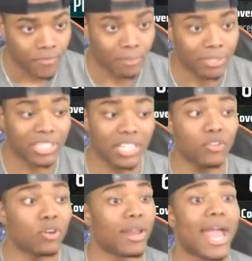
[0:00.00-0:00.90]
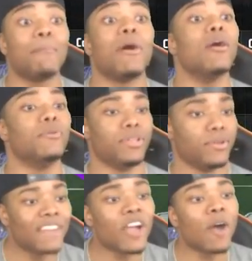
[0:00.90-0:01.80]
I'm just letting you know that I'm on
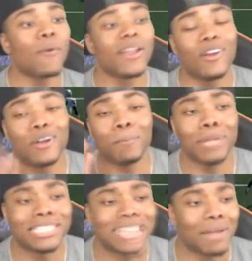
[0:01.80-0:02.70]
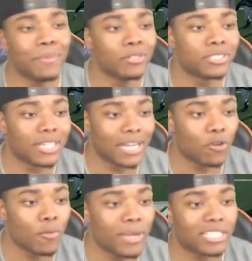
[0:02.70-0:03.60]
If y'all wanna know the blitz I'm using, link
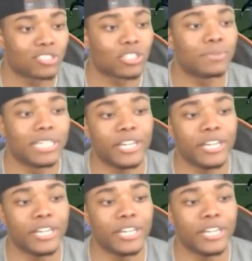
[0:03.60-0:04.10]
will be in the description.